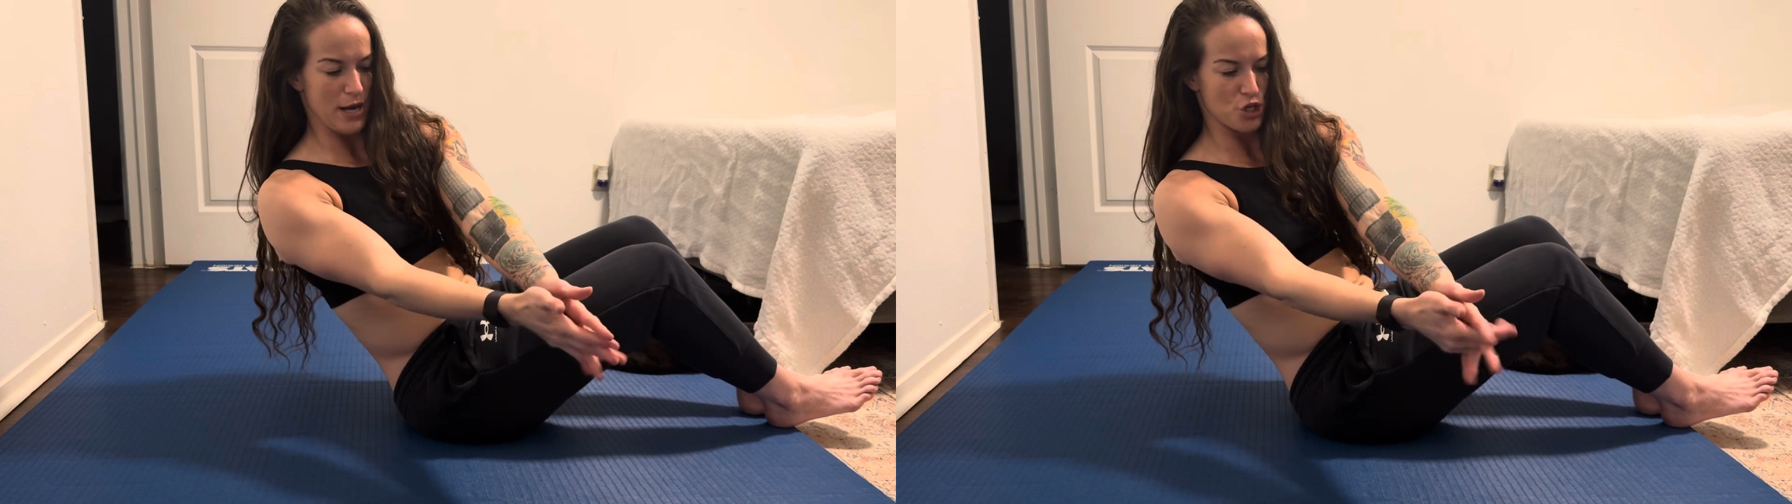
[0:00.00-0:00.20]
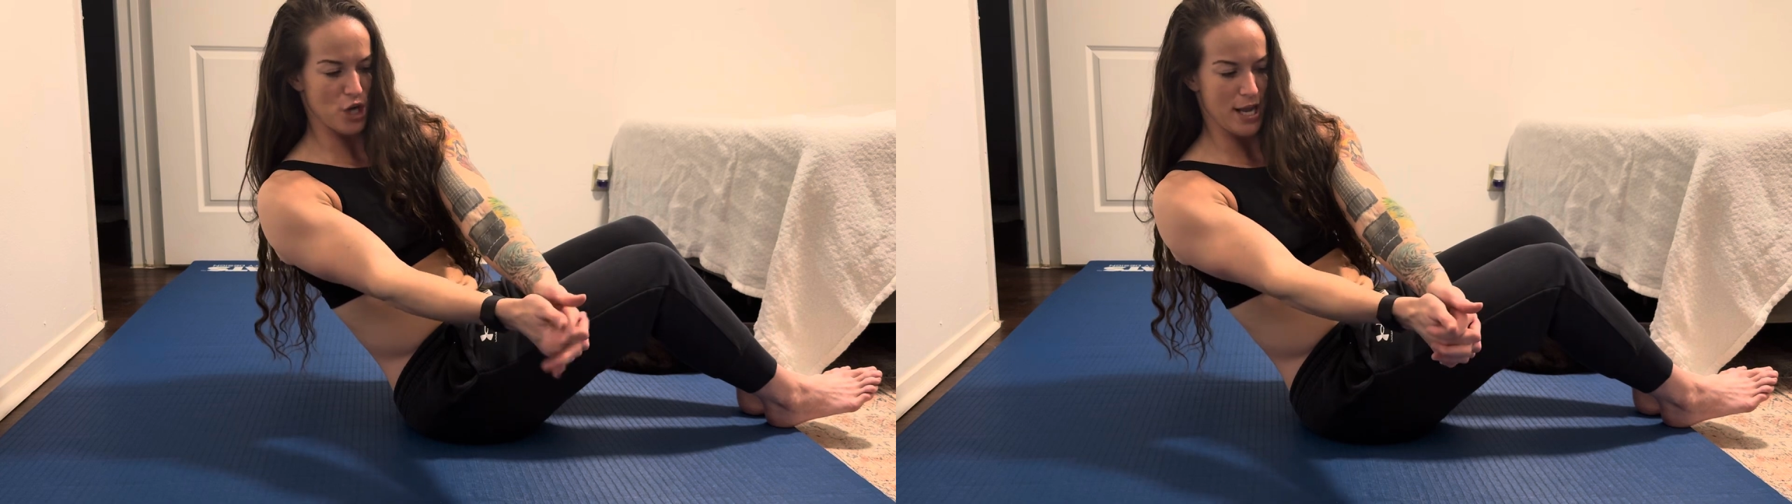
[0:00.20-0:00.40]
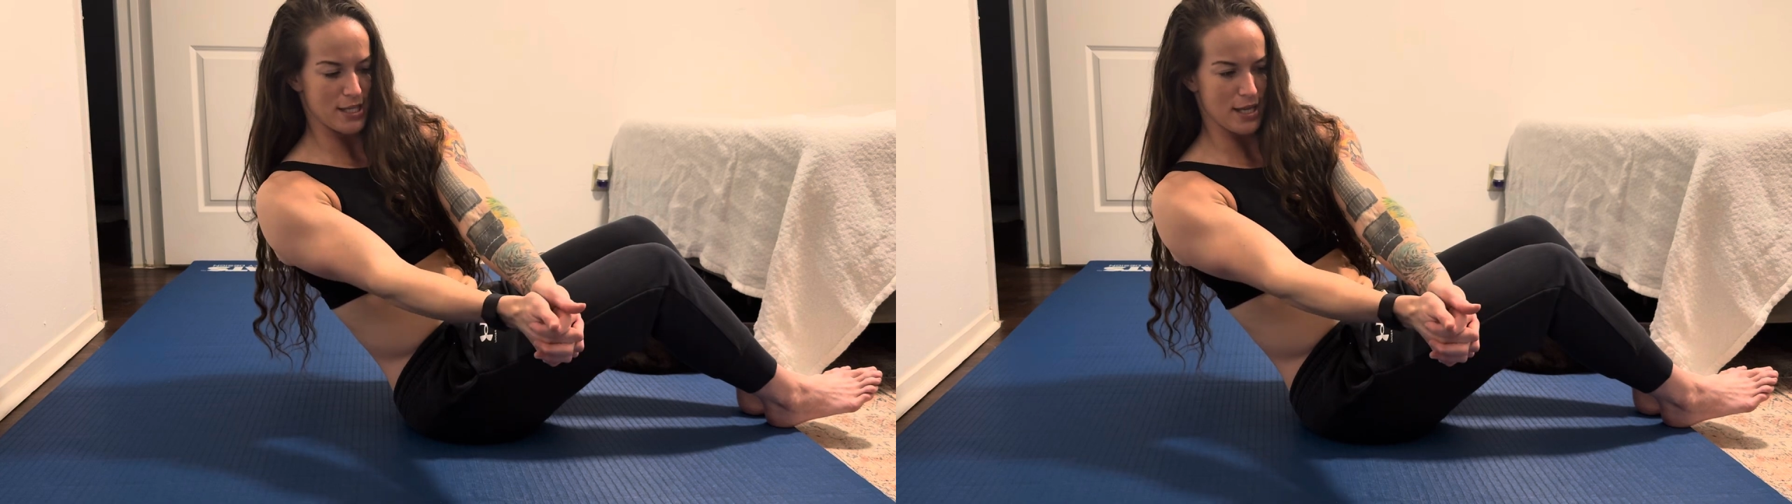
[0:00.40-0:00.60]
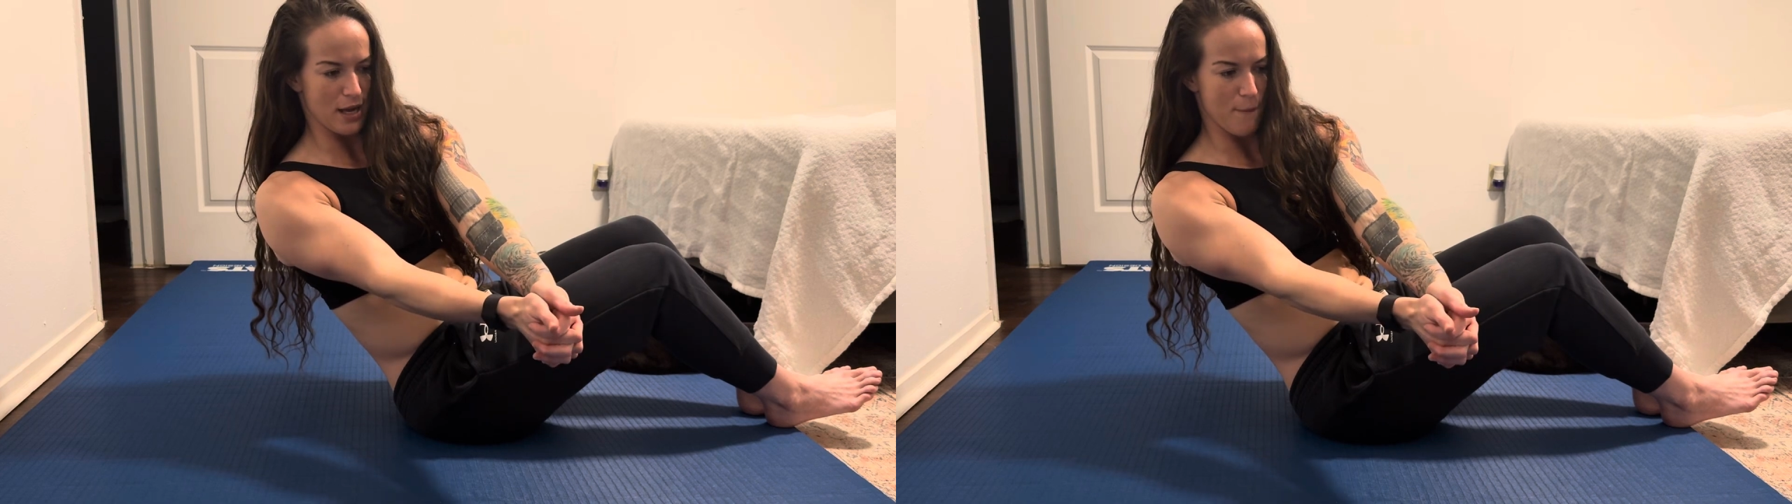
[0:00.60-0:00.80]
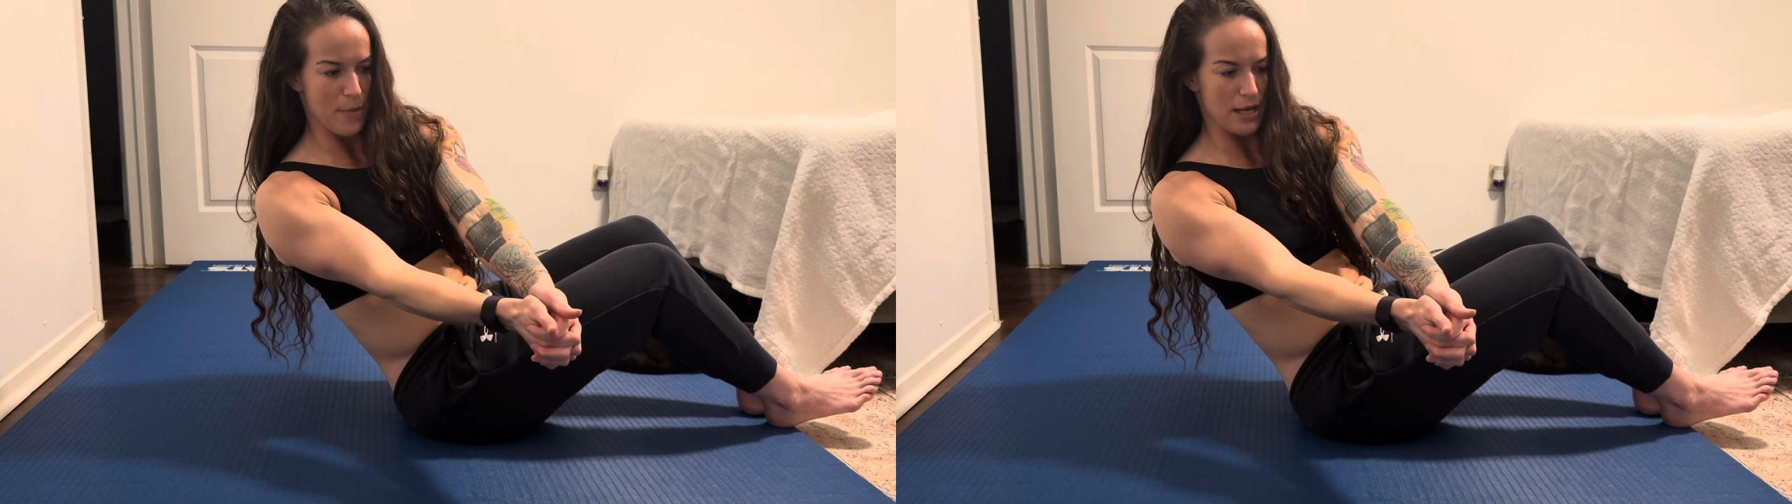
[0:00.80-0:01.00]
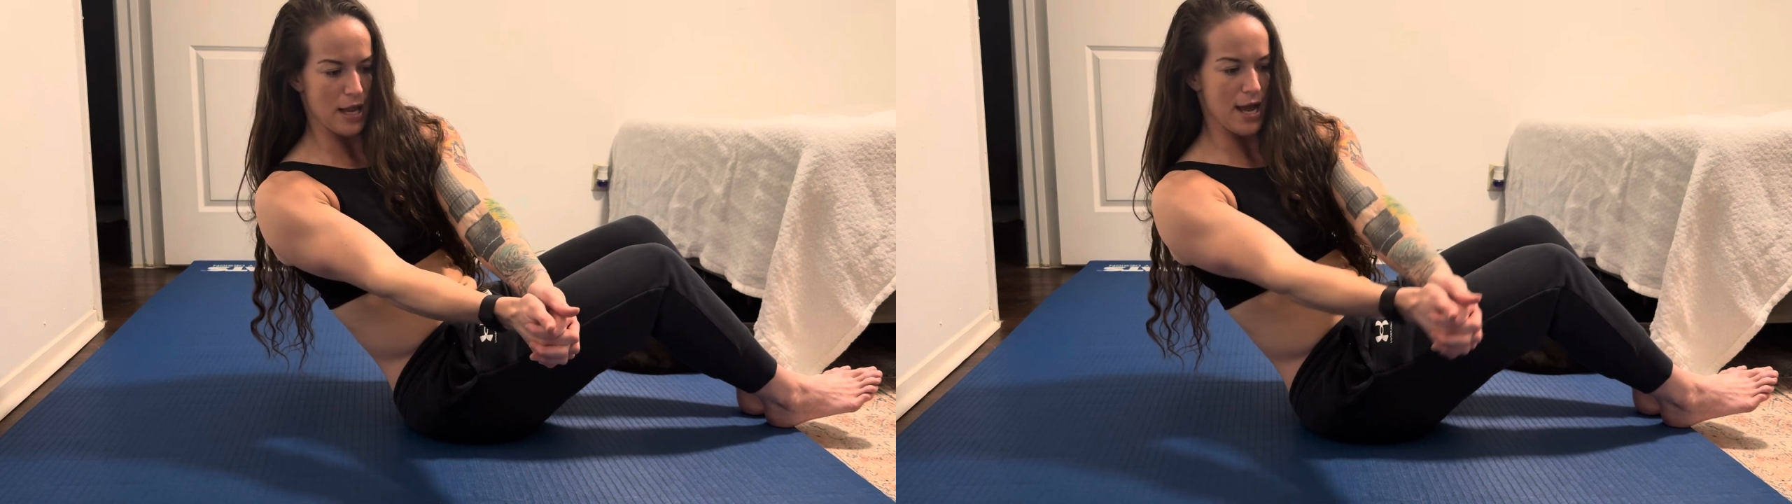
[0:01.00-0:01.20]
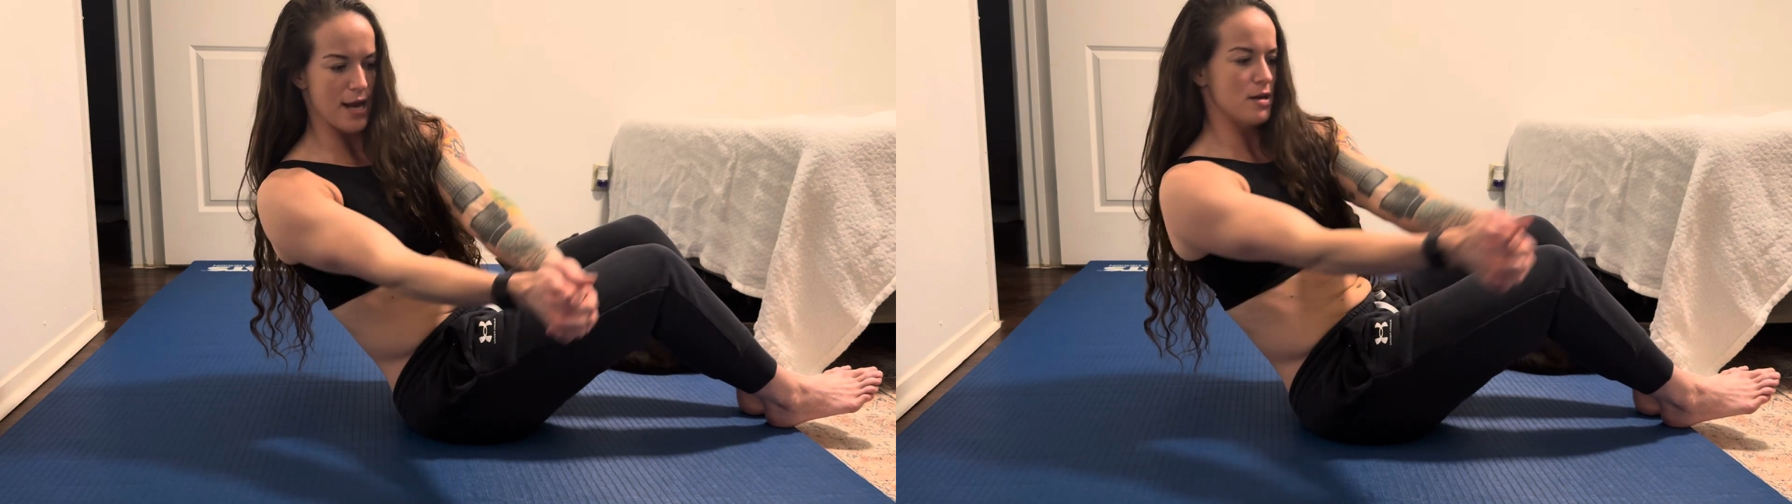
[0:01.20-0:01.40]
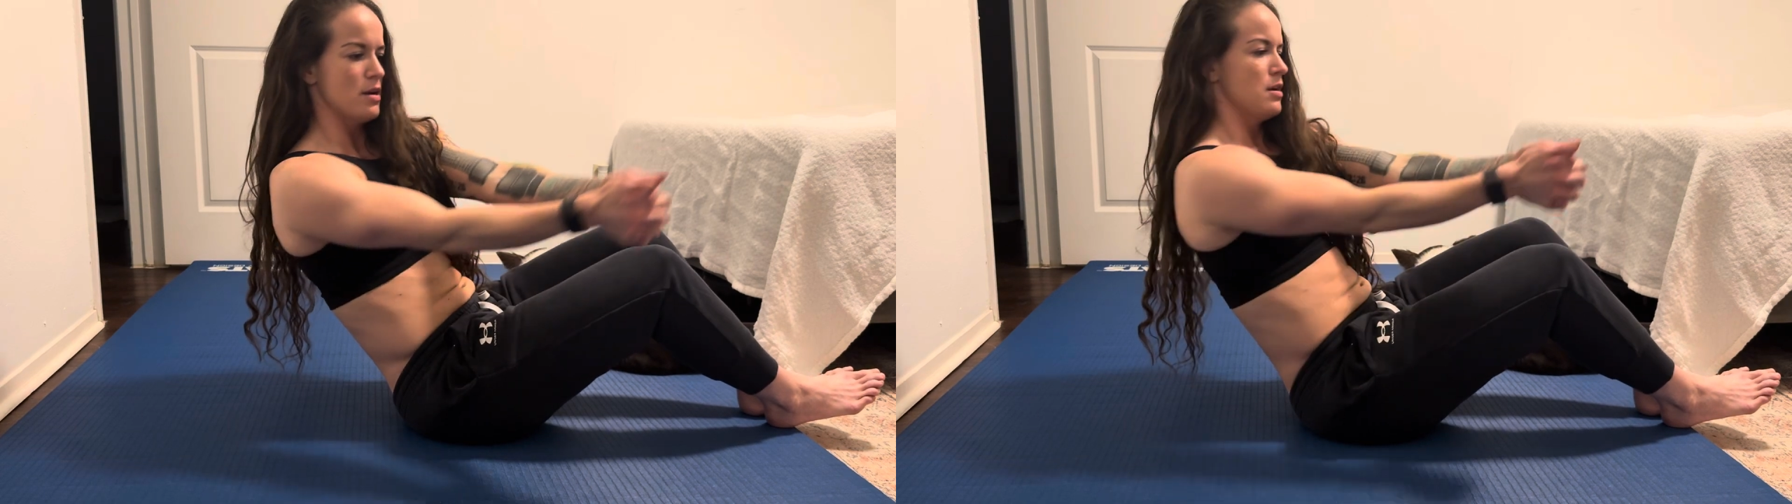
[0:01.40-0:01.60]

chest, like a midline.